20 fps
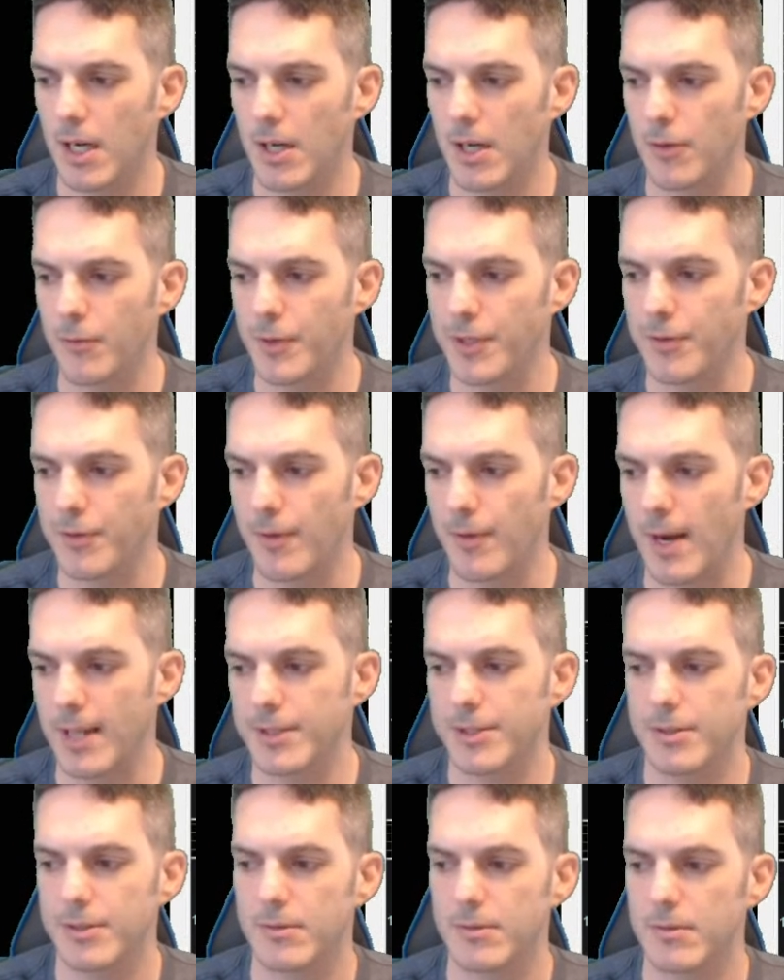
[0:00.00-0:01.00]

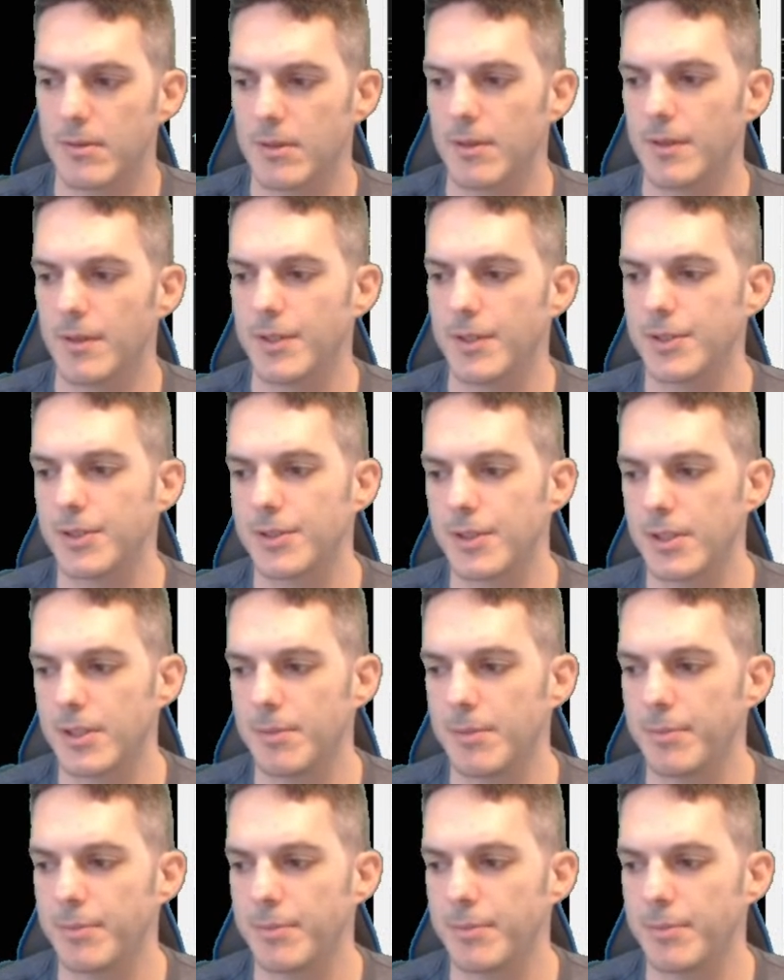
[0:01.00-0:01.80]
redirect. This is going to